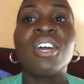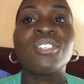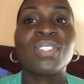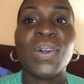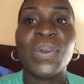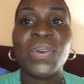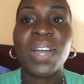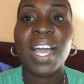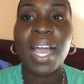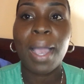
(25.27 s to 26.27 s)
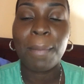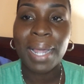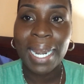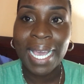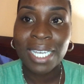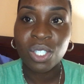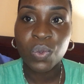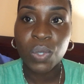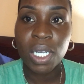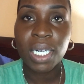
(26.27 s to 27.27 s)
So my last
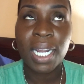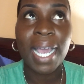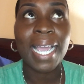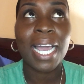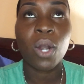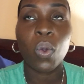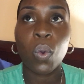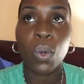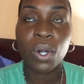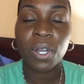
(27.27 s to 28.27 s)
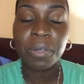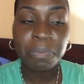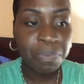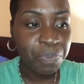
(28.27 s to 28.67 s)
run, I got an order,